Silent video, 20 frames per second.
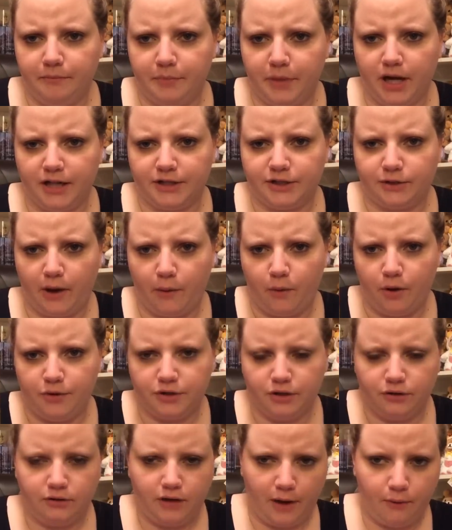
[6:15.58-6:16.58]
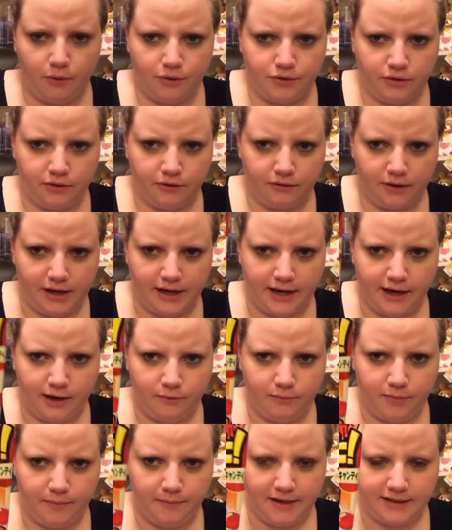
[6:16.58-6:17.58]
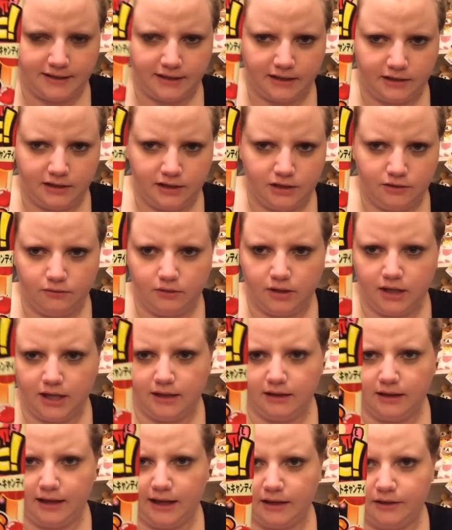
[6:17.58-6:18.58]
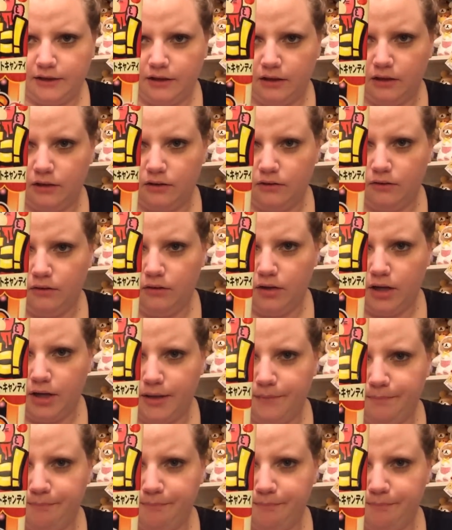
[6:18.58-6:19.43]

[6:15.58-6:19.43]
But, so I won't do it right now, but basically you get, like, the little,